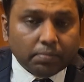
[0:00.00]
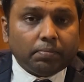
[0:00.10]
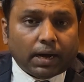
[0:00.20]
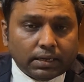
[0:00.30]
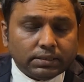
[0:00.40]

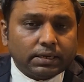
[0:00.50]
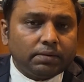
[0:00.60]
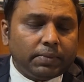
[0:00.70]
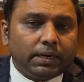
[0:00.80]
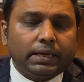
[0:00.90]
Bhaskar
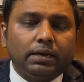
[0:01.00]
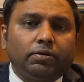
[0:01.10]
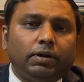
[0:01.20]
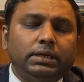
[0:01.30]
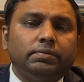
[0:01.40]
Medical
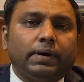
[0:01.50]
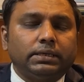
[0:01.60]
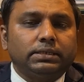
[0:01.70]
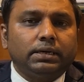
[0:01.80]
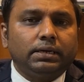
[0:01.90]
College.
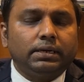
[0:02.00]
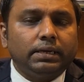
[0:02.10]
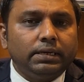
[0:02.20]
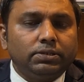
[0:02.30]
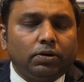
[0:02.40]
Bhaskar
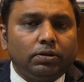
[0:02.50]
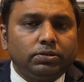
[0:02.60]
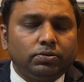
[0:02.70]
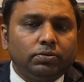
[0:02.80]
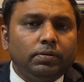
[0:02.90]
is
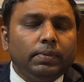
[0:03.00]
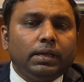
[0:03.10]
also